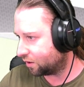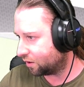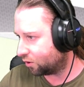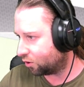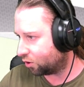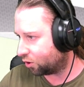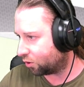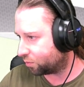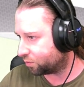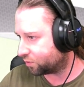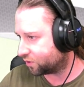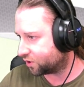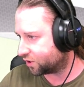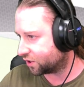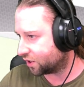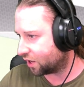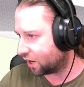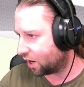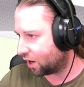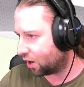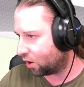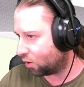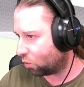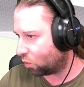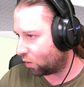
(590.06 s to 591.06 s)
up
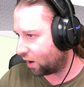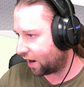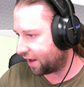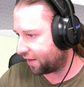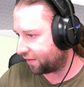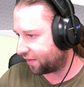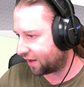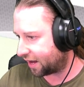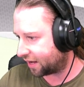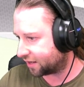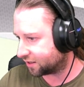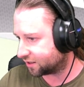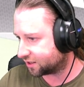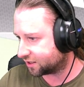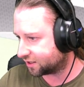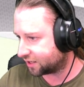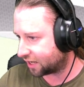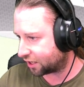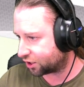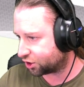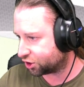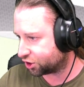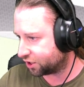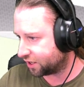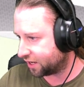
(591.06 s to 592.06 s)
to where that
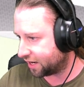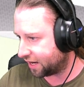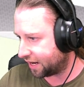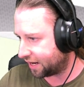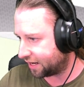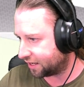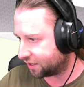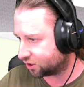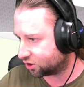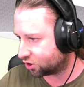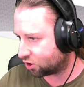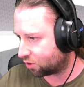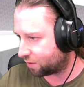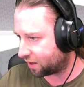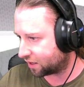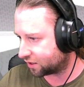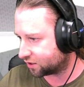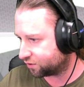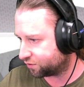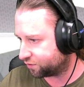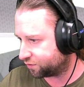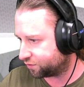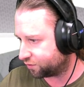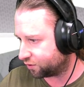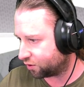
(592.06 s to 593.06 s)
section is, go back
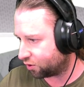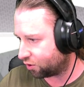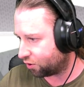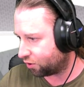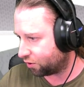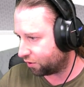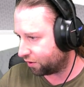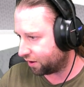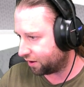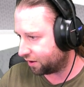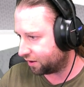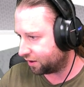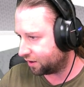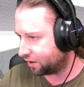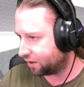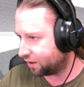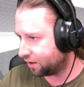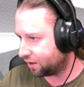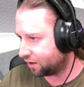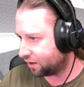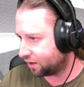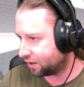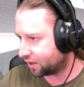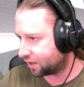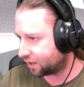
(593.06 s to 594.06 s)
to flooring,
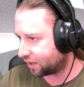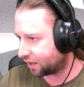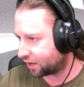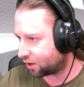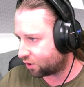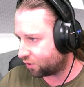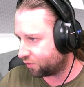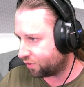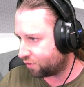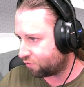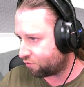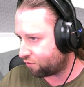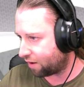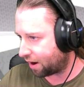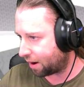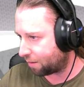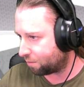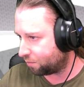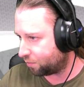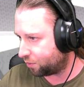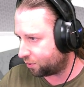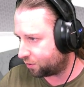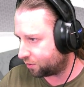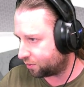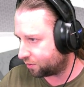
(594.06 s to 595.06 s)
click on the
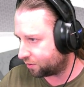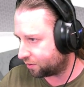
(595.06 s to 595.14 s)
ramp,